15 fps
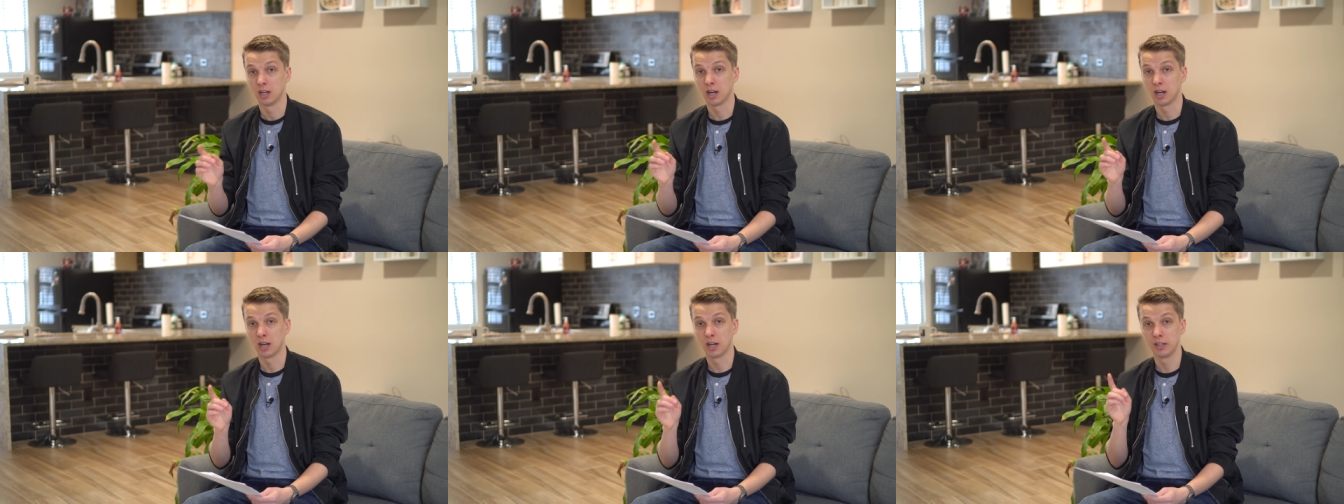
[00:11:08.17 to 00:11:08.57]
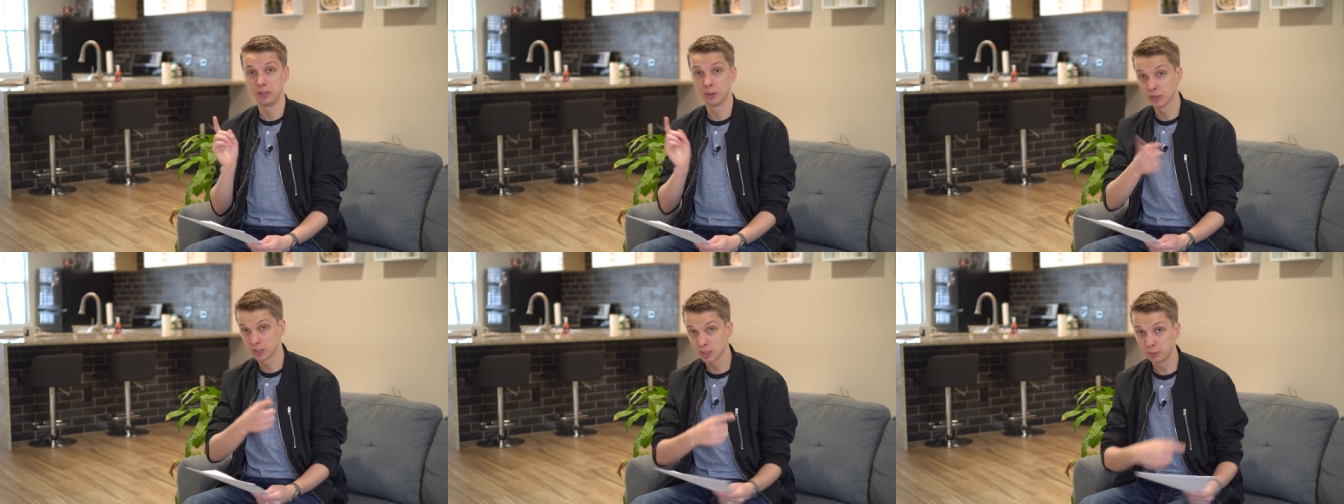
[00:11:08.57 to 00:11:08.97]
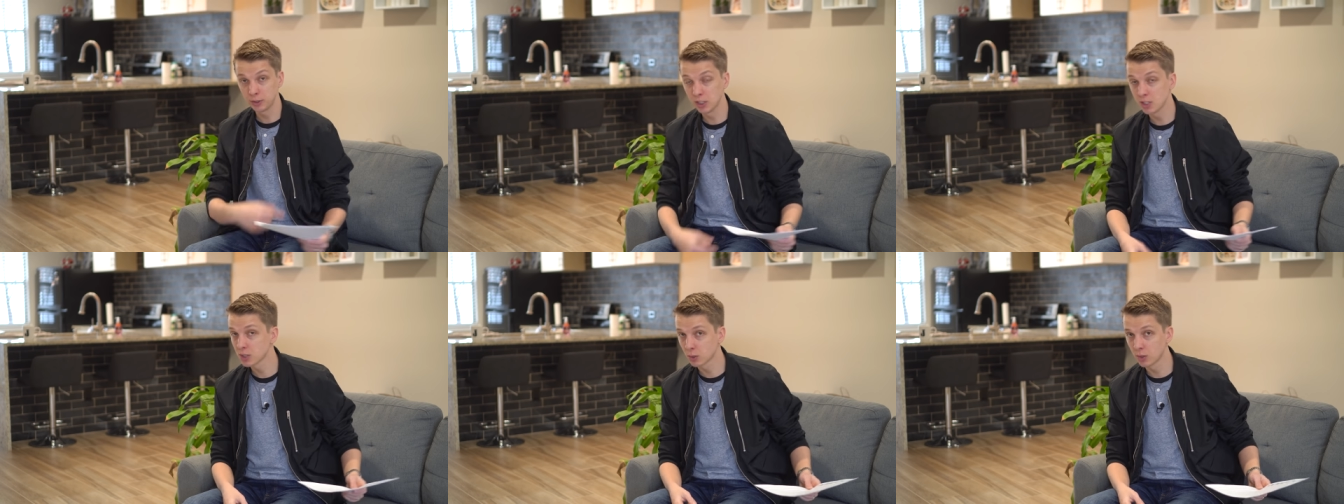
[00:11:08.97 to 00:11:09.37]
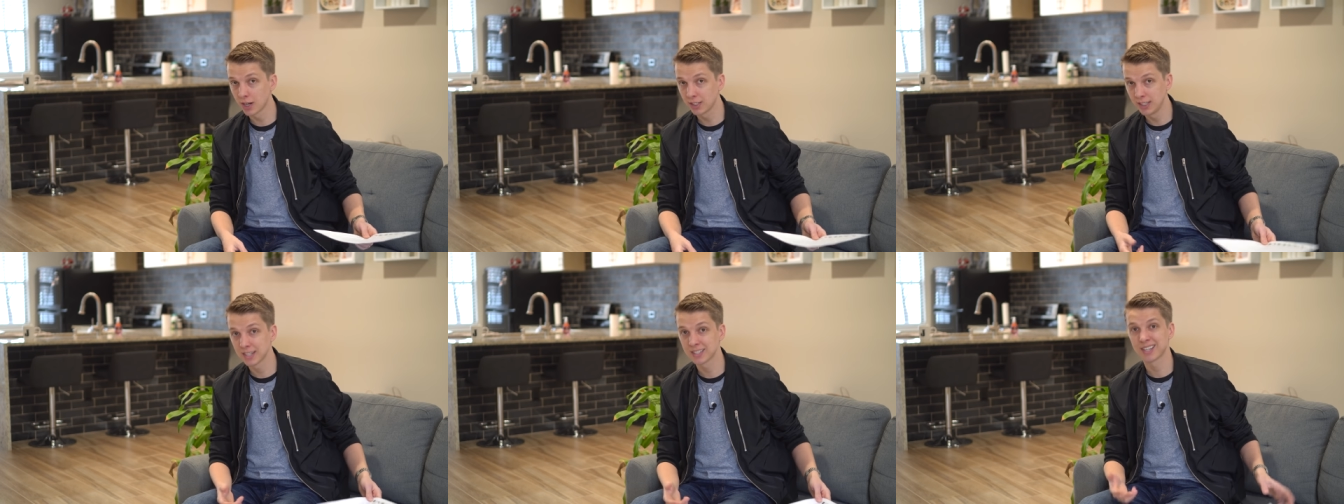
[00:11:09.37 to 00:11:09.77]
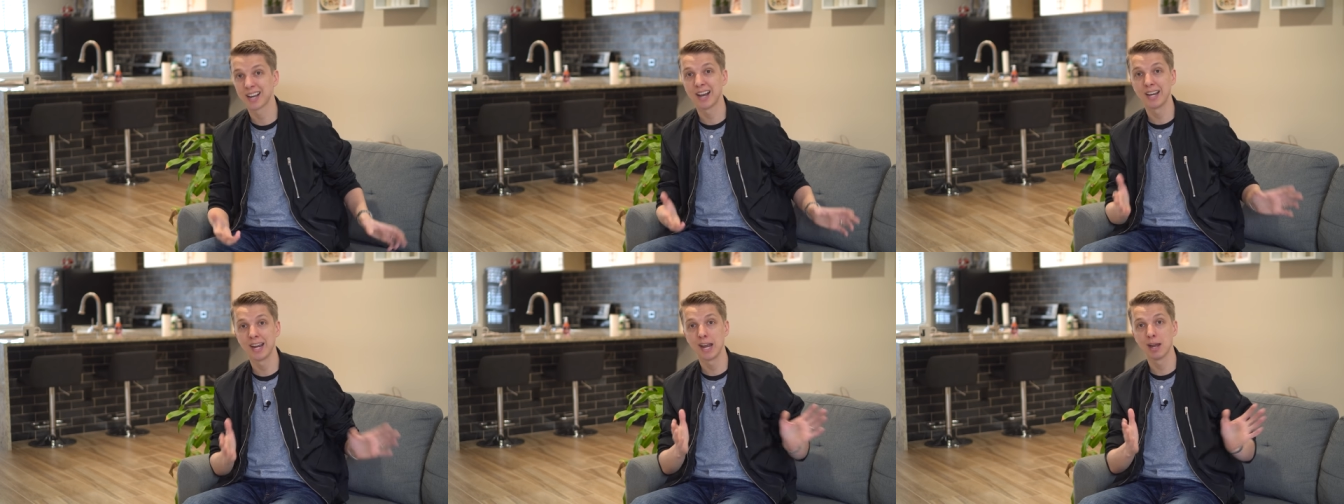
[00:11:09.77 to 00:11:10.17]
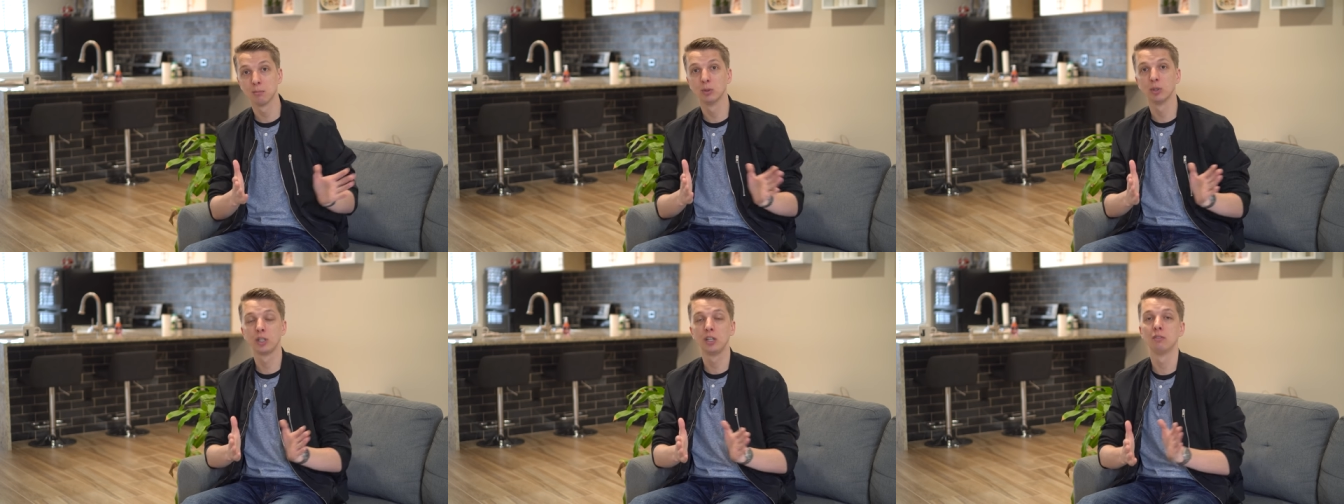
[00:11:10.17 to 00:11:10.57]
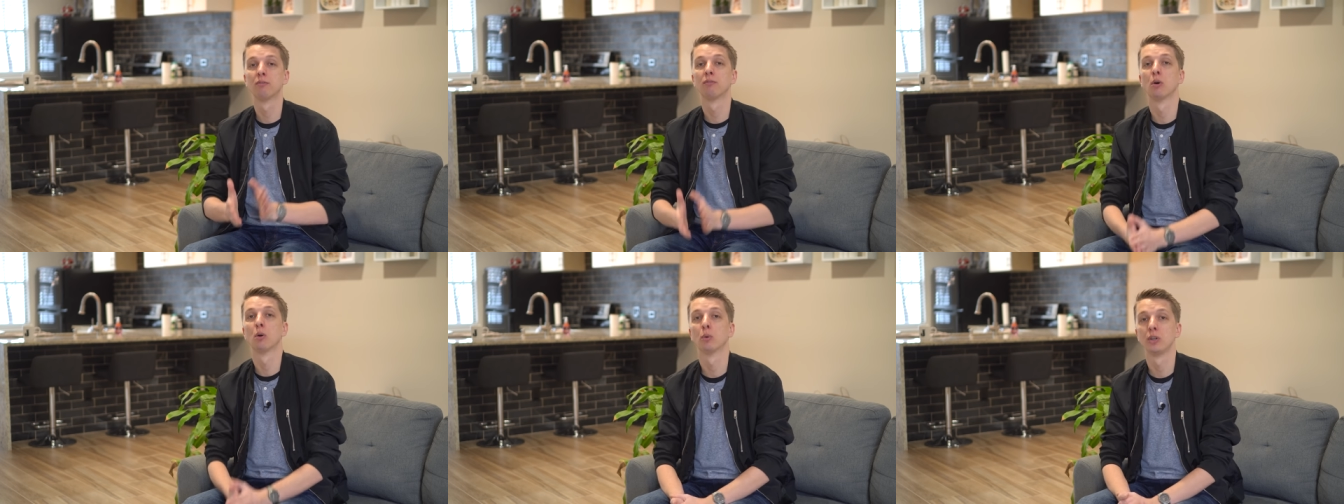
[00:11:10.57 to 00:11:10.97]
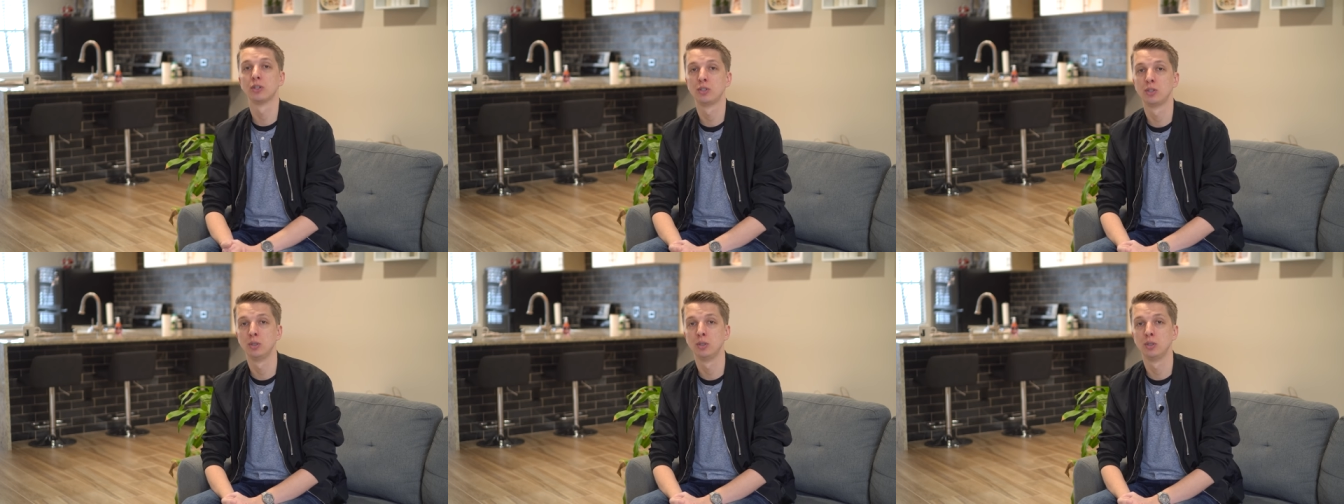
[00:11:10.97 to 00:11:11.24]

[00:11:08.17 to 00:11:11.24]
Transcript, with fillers: Uh, your assumption is correct. Yes, I am looking forward